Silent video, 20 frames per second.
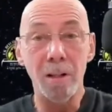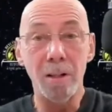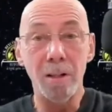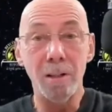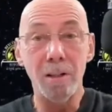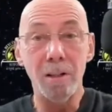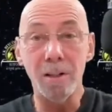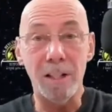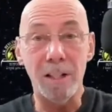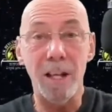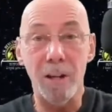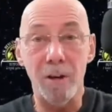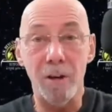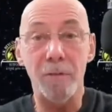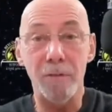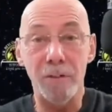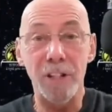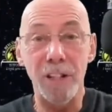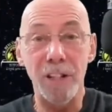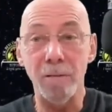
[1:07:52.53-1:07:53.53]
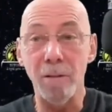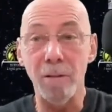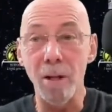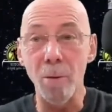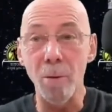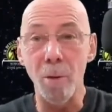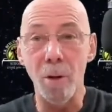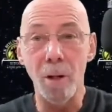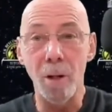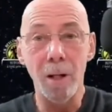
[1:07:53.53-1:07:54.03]
Just get, get off, off zero. zero.
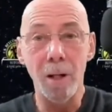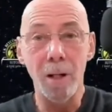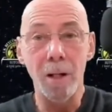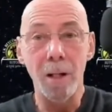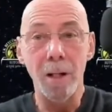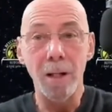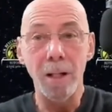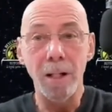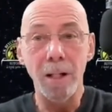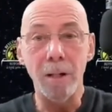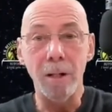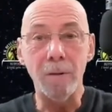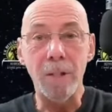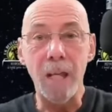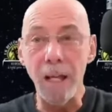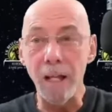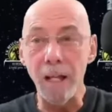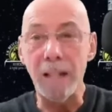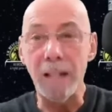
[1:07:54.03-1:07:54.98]
You know, get